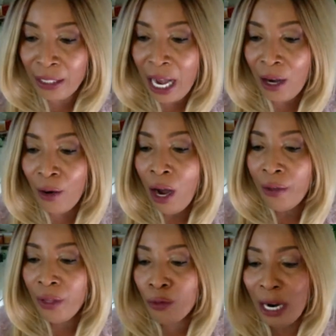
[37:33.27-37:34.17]
Now,
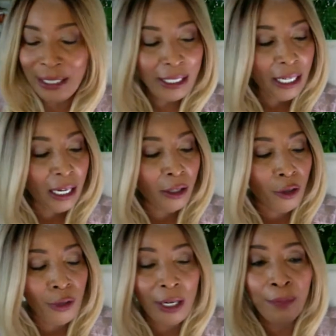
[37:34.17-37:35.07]
the retinol
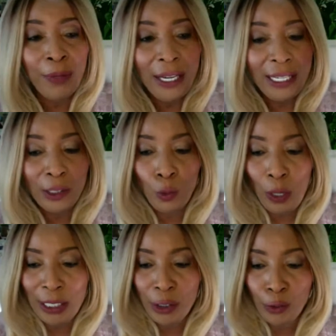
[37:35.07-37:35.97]
cream is
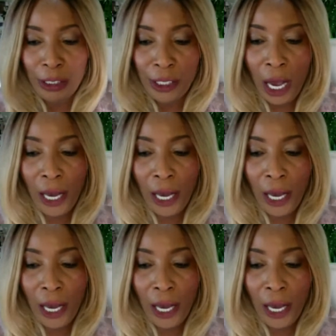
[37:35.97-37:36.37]
$23.